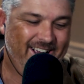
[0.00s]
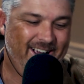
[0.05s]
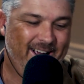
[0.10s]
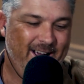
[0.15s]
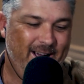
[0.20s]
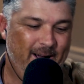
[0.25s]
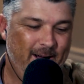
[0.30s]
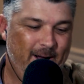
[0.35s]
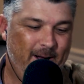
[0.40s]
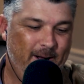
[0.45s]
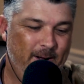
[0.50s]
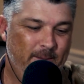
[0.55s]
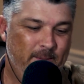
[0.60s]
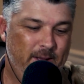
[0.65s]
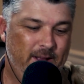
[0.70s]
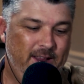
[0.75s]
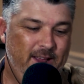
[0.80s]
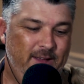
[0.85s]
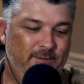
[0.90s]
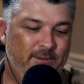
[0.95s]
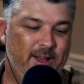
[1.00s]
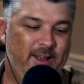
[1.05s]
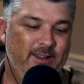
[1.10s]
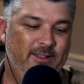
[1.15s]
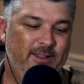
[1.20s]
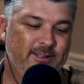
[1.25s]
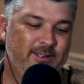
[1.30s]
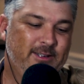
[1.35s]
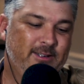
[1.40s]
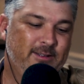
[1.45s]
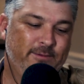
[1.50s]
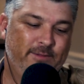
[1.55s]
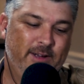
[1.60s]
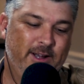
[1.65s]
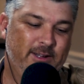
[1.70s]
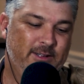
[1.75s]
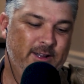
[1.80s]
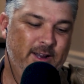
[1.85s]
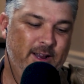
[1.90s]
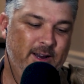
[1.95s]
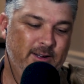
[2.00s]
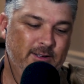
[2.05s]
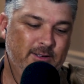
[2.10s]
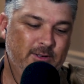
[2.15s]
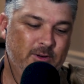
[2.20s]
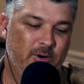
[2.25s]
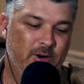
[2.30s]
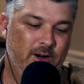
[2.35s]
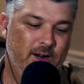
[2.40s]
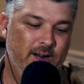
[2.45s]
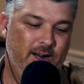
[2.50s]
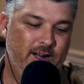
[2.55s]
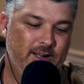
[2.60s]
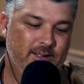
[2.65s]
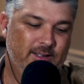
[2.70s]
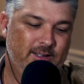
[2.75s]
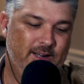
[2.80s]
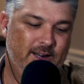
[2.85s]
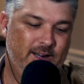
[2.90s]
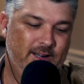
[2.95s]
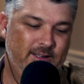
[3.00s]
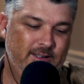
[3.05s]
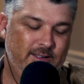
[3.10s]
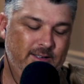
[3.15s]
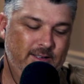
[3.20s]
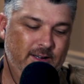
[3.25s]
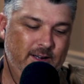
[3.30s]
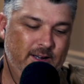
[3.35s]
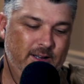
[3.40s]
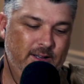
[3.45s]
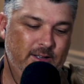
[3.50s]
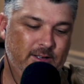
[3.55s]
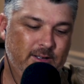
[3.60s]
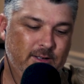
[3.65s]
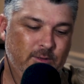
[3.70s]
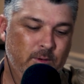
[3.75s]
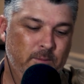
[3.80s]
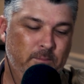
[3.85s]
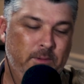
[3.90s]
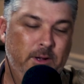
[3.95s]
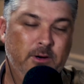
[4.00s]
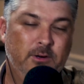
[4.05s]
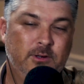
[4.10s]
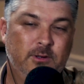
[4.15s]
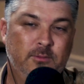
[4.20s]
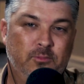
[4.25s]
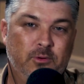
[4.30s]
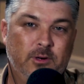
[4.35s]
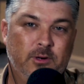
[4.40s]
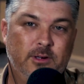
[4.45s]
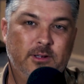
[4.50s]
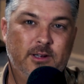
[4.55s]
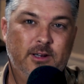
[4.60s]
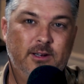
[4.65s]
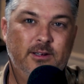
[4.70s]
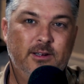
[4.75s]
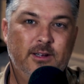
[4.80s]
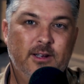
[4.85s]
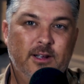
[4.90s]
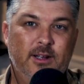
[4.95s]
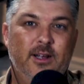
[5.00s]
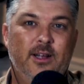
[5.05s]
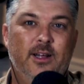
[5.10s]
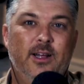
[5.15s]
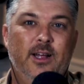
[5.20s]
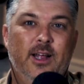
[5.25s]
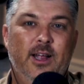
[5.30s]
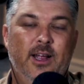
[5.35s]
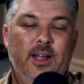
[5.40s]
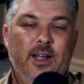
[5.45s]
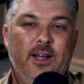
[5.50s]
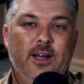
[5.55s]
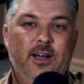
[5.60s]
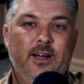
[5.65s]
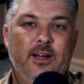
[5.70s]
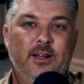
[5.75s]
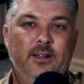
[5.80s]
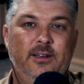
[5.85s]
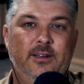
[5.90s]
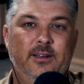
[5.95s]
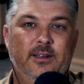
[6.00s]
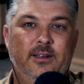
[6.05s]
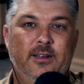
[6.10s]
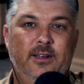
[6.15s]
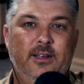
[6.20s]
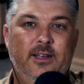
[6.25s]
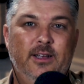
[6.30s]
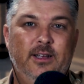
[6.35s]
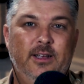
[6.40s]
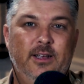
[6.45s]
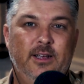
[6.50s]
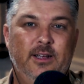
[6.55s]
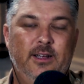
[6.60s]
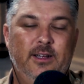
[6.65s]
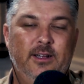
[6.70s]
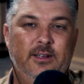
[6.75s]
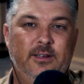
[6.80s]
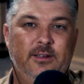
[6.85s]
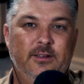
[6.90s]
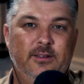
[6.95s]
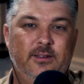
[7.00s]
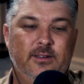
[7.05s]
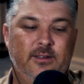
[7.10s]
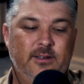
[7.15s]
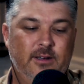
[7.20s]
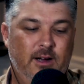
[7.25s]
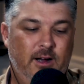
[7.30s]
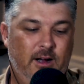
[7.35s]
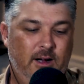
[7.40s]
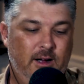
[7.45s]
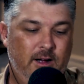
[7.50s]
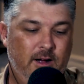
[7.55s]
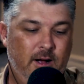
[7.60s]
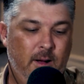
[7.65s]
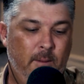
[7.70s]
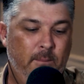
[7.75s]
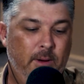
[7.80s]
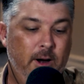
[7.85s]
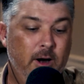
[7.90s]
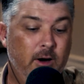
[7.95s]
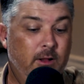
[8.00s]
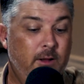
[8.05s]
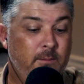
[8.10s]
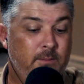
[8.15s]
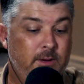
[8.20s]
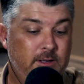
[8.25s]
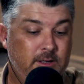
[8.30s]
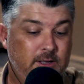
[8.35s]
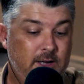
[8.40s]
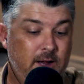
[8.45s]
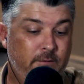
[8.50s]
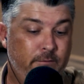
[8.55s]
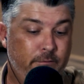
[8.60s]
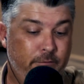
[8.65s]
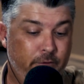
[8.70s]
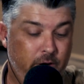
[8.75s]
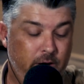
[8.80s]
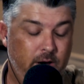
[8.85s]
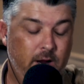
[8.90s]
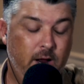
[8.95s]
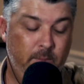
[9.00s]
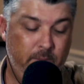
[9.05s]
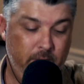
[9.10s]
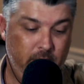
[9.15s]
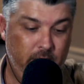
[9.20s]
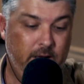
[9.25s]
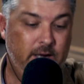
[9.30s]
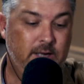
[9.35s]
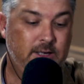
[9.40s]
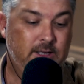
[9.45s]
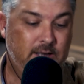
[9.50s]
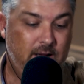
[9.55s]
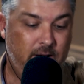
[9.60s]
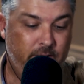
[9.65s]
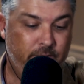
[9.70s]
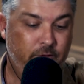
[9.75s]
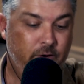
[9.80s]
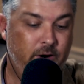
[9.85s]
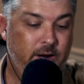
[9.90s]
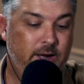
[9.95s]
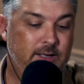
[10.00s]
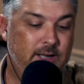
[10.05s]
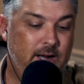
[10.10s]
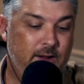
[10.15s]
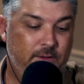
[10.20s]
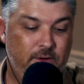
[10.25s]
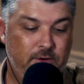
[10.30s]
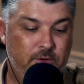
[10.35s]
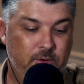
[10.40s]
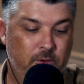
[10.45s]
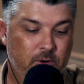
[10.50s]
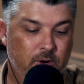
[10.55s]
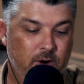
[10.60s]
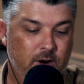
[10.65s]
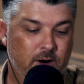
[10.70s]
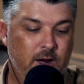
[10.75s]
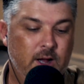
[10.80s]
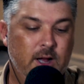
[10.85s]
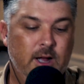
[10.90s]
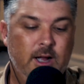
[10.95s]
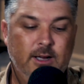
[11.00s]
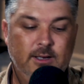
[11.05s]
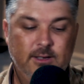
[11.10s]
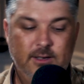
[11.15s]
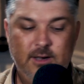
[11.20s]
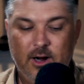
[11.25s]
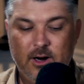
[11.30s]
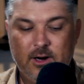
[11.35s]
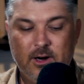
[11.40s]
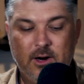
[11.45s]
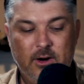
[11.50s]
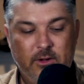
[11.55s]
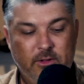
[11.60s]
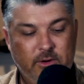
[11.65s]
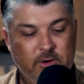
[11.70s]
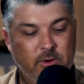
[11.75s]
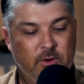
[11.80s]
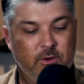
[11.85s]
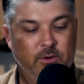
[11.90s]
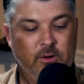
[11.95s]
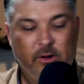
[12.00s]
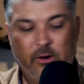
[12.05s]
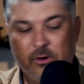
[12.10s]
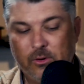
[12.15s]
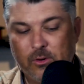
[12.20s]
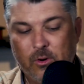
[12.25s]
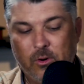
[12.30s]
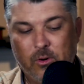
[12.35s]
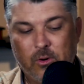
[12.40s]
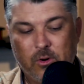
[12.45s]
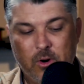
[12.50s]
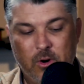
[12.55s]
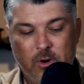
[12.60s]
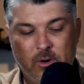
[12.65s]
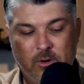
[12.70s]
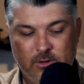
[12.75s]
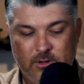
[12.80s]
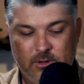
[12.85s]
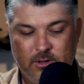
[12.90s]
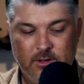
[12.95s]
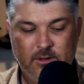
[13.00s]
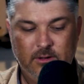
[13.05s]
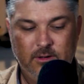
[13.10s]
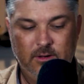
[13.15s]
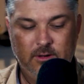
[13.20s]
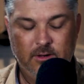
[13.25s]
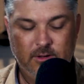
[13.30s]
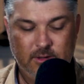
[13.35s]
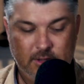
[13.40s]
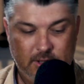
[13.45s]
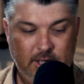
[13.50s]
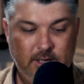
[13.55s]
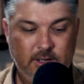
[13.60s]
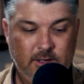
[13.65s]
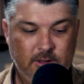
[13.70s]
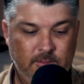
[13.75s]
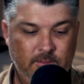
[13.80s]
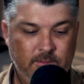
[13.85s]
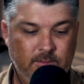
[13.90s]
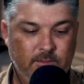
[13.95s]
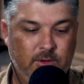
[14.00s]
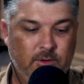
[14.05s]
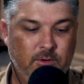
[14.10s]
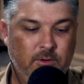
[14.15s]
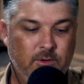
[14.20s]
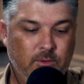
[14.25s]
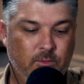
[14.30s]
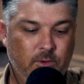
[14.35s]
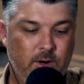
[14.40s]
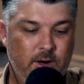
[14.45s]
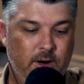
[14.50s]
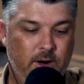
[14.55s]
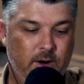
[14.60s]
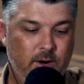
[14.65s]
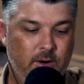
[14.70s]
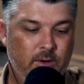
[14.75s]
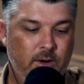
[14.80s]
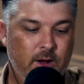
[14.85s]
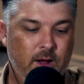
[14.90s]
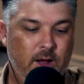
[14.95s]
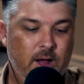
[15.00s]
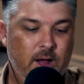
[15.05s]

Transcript: And even this is a fascinating story. It says this is when Peter's in prison and he is apparently been set free. Not apparently, he's set free. He's at the door. He's knocking on the door. The little girl goes and sees him through the window.